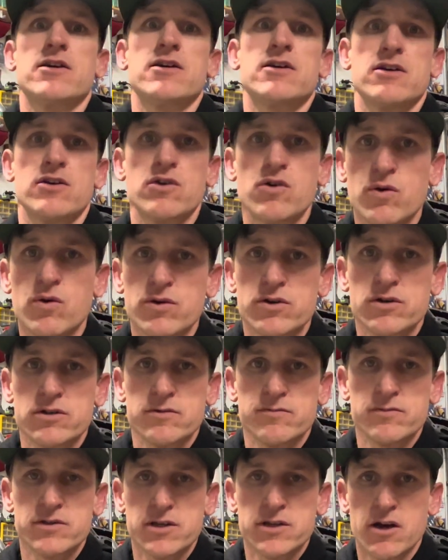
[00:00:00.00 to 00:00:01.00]
the coolers
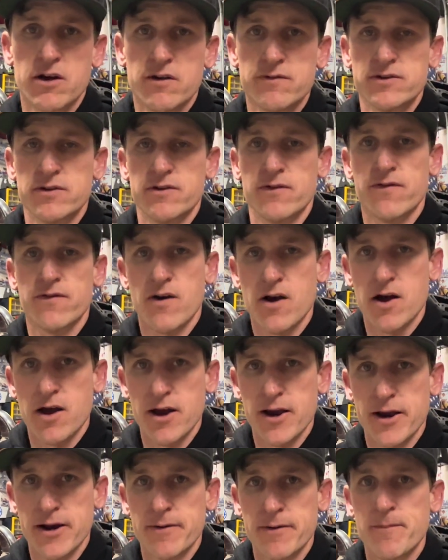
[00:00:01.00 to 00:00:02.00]
themselves are
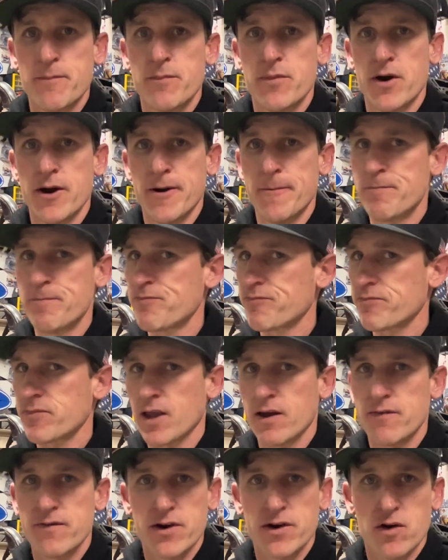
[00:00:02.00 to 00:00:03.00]
fine, but
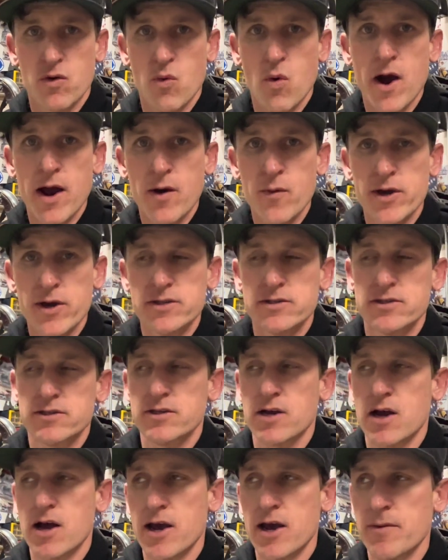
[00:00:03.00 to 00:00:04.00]
figure why waste the
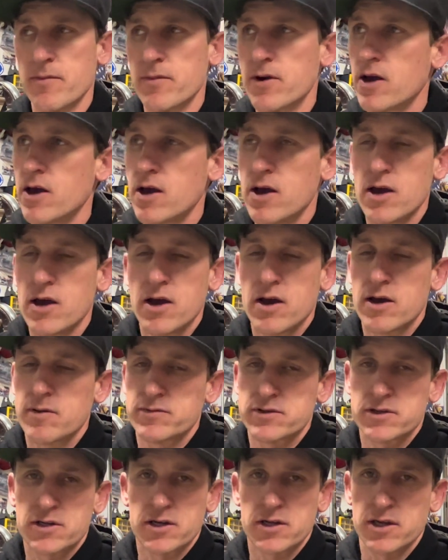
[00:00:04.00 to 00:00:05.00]
time? I'm
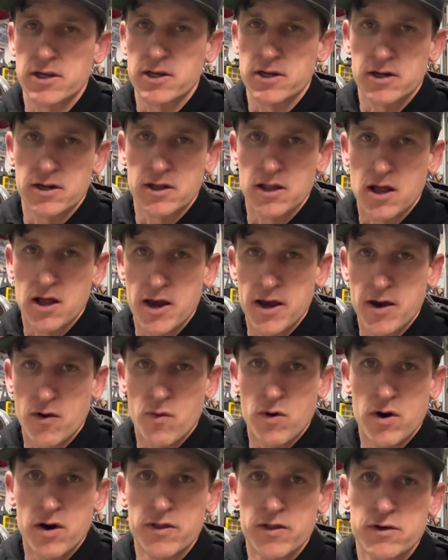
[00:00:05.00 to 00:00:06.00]
just gonna get an Alliant
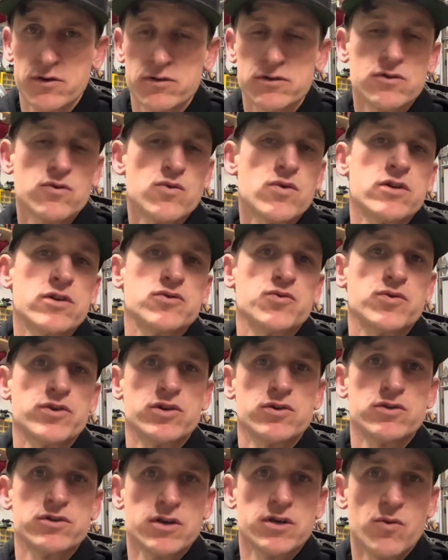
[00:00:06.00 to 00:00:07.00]
one. Those are the ones we
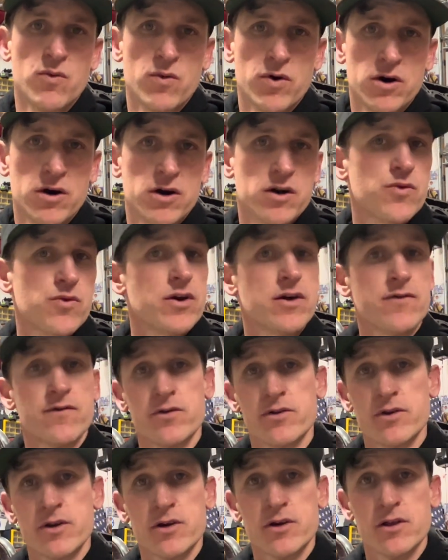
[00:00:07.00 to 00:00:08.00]
use at work. We have
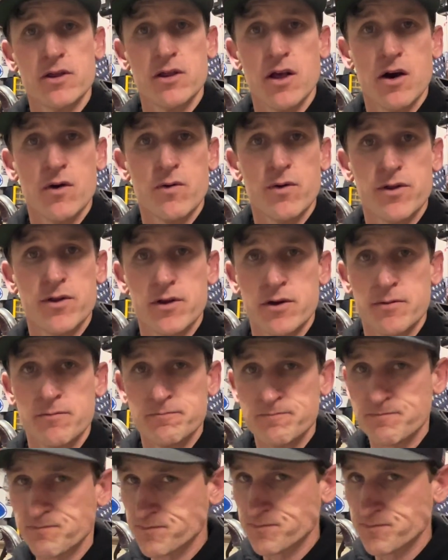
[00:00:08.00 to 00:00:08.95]
really good luck with them.